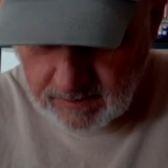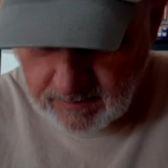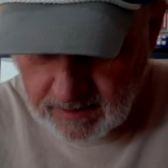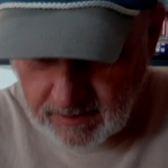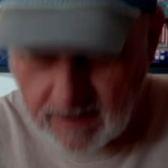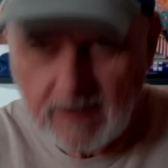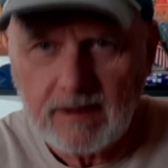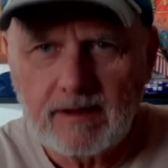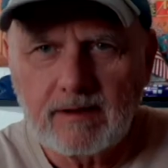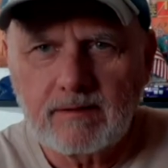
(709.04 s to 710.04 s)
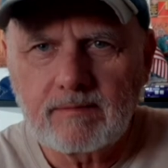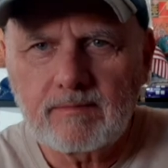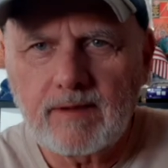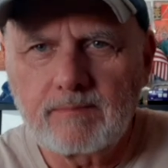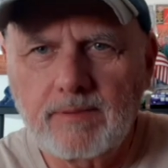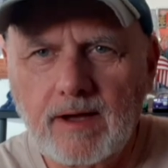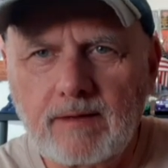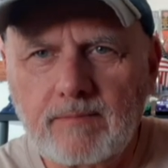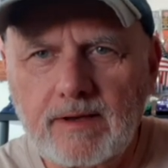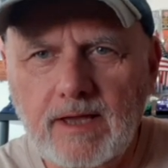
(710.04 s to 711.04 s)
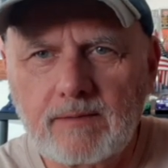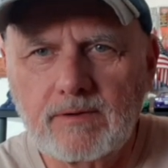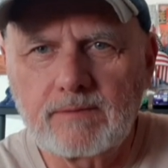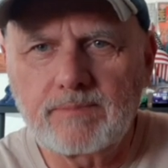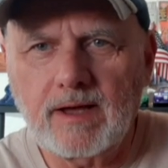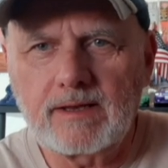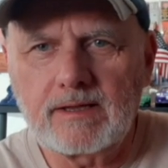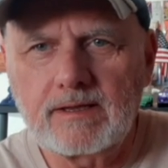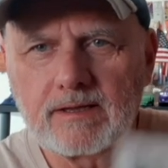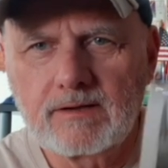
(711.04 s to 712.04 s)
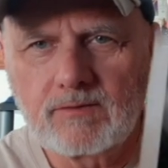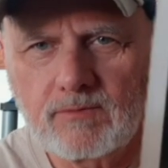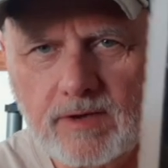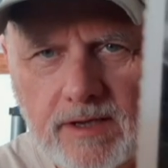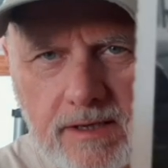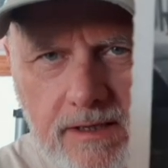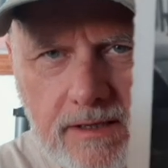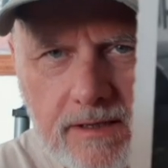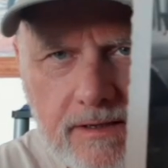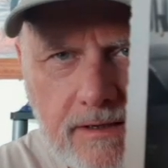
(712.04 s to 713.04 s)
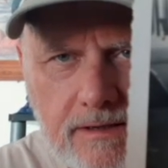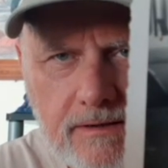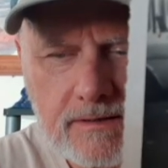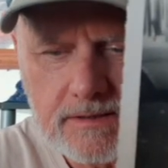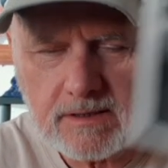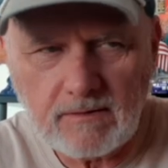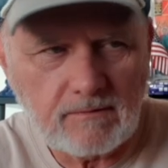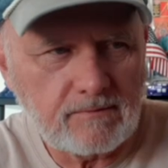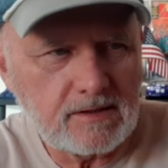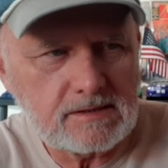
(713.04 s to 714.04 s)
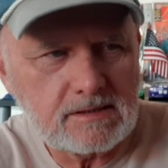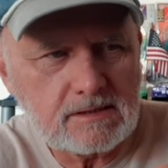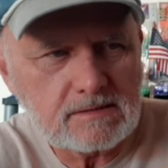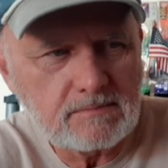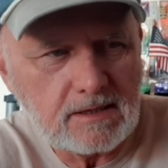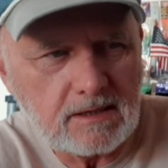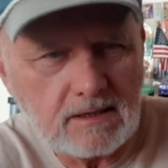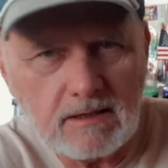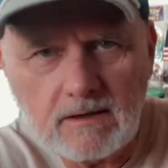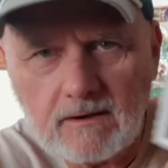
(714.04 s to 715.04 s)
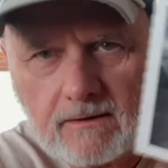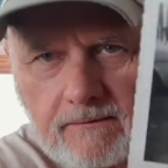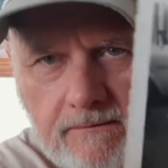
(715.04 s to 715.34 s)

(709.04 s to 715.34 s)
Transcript: my my my neighborhood buddy, Reedy. So this is me here.